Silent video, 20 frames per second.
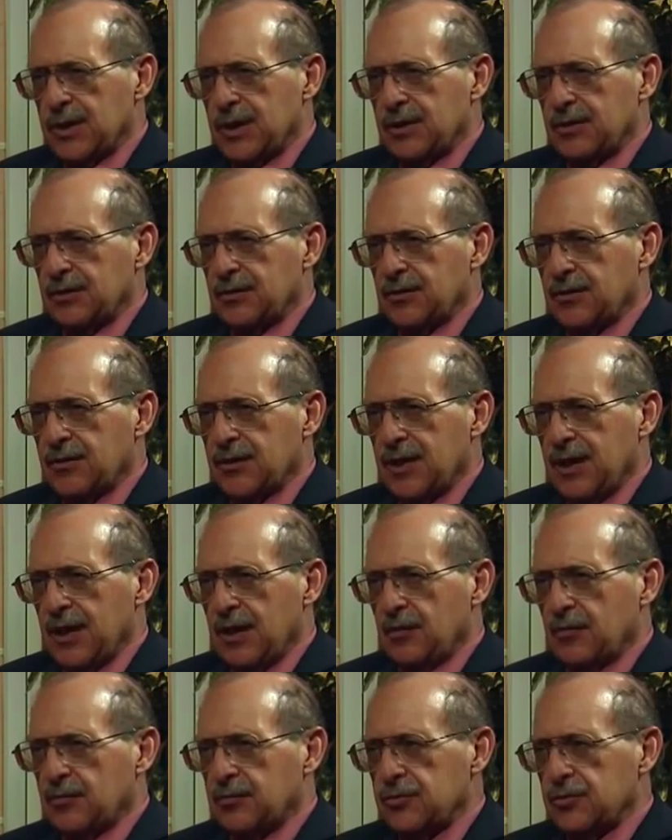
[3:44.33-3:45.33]
We had to learn
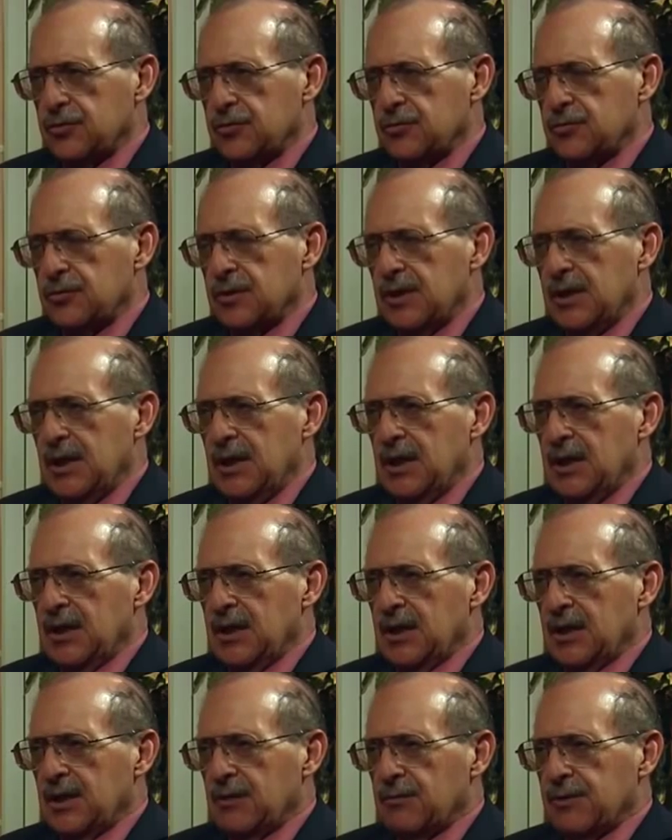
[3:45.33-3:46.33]
how to
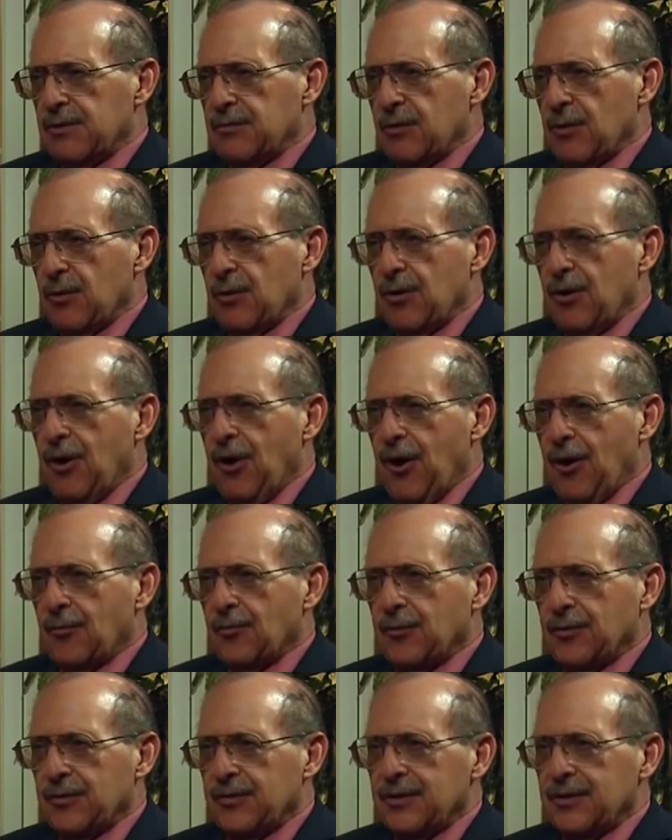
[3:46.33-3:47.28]
regrow a heart.